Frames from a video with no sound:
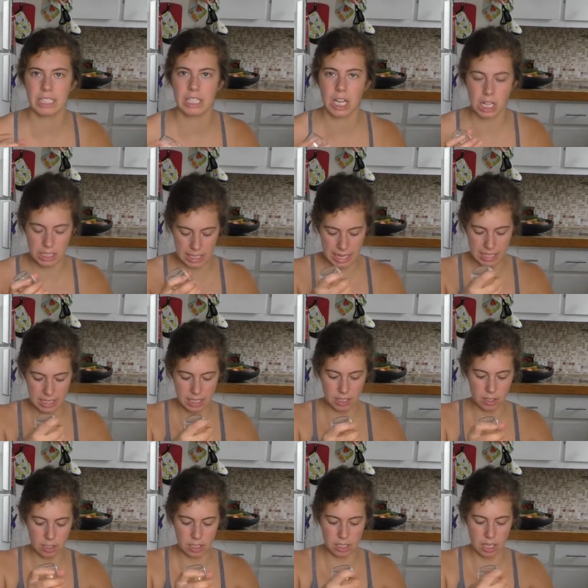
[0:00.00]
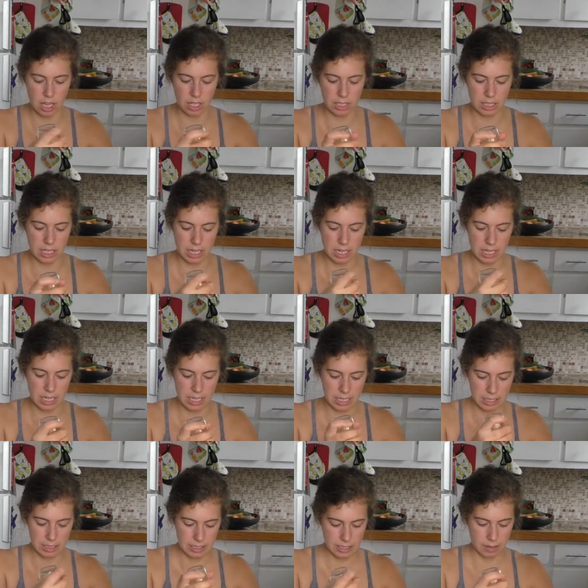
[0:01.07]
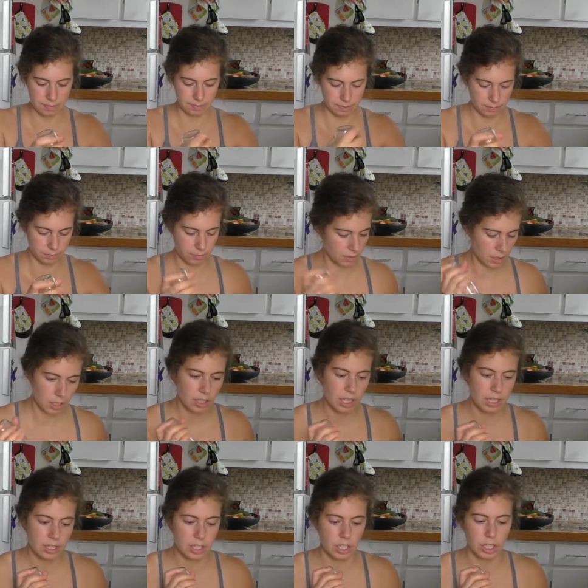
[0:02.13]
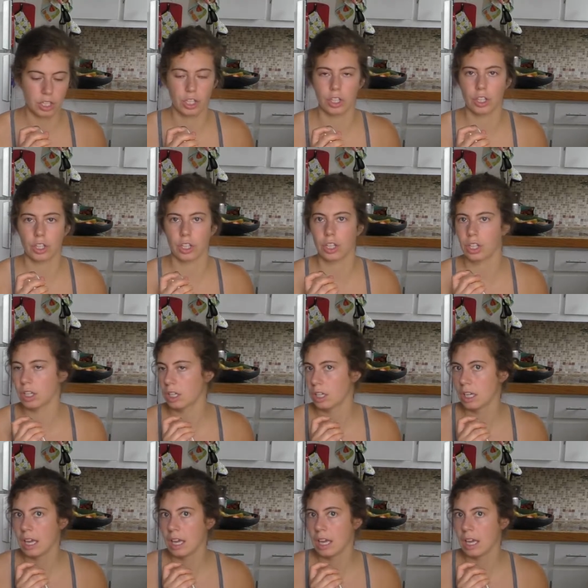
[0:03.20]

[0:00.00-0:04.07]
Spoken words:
salt has a little salt in it. That's good.